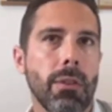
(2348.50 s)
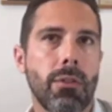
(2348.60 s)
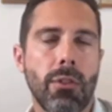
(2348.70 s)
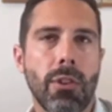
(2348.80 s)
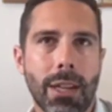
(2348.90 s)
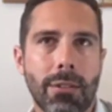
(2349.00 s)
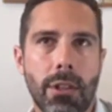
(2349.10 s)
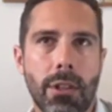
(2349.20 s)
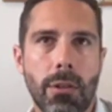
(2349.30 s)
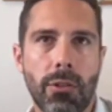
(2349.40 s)

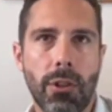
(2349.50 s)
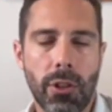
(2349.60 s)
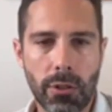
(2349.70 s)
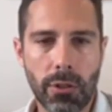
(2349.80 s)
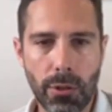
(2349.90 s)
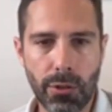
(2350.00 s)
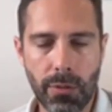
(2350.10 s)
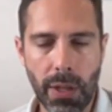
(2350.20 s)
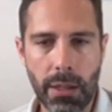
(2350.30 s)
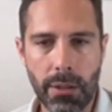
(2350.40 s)
detect it, you essentially had to do
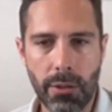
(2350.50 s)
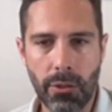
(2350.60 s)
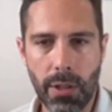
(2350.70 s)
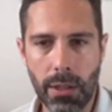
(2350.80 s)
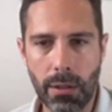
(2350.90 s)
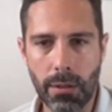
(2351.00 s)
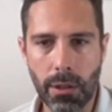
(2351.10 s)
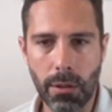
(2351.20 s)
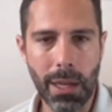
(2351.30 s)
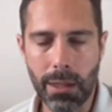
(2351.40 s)
surveillance and then
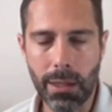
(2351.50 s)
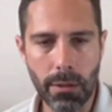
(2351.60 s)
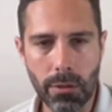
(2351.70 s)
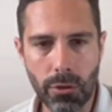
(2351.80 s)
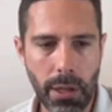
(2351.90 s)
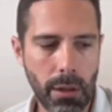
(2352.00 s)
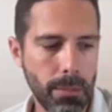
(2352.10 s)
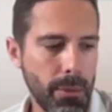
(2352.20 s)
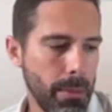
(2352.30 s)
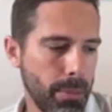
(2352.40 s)
go back and try and
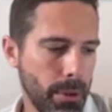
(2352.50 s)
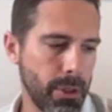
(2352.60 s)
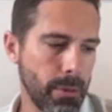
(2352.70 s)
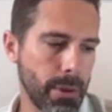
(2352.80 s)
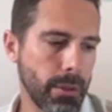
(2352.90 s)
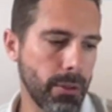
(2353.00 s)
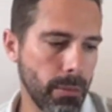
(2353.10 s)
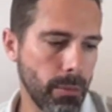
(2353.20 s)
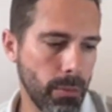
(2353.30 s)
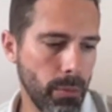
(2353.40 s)
obtain property records
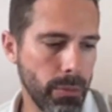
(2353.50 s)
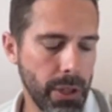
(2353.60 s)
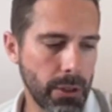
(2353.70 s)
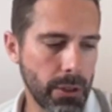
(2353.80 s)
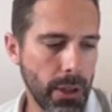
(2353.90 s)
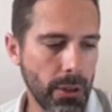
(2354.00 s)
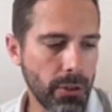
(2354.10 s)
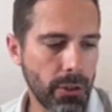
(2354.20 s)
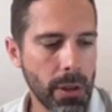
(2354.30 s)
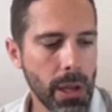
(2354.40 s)
that didn't
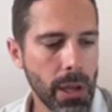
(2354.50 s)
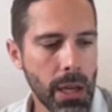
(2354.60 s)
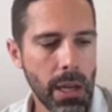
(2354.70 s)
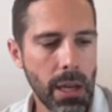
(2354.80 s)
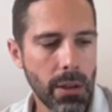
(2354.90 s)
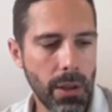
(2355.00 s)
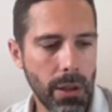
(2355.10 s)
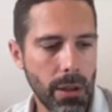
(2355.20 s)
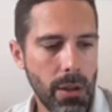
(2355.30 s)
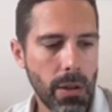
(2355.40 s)
exist. So
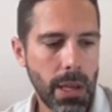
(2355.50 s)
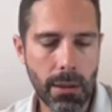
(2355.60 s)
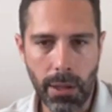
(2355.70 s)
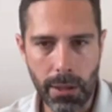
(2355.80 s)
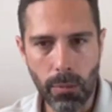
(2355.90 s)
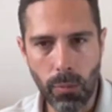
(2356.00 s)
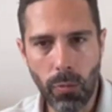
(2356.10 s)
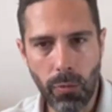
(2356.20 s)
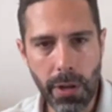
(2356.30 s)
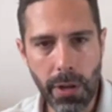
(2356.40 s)
you get like
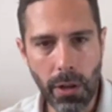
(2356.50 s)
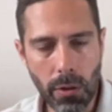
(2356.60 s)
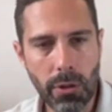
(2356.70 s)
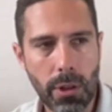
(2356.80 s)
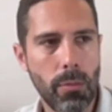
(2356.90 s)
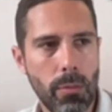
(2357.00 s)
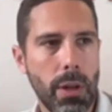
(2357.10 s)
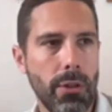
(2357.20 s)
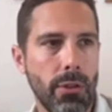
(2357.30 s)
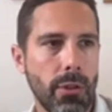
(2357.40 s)
very long-term
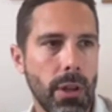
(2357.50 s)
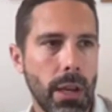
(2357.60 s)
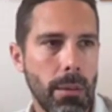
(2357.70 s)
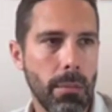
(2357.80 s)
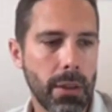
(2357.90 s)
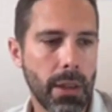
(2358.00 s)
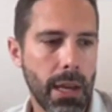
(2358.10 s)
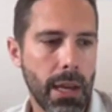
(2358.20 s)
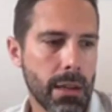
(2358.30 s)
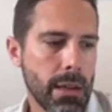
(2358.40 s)
ones like
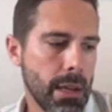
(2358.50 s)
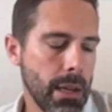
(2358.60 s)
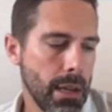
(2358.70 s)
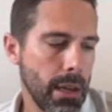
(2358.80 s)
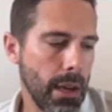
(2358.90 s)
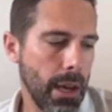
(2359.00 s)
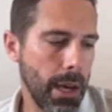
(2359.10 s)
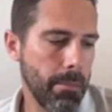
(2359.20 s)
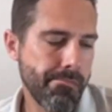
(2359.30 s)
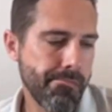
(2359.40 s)
that.
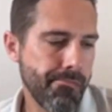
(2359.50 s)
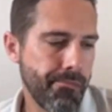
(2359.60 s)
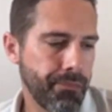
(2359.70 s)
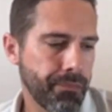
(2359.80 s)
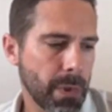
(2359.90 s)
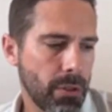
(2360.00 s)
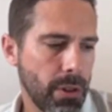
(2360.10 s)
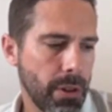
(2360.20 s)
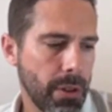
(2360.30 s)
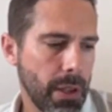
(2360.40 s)
Trying
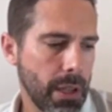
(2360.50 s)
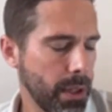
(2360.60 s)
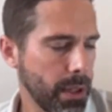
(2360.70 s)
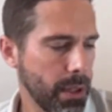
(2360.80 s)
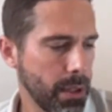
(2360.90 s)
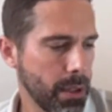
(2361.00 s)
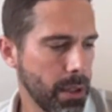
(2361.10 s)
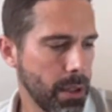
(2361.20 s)
to think of other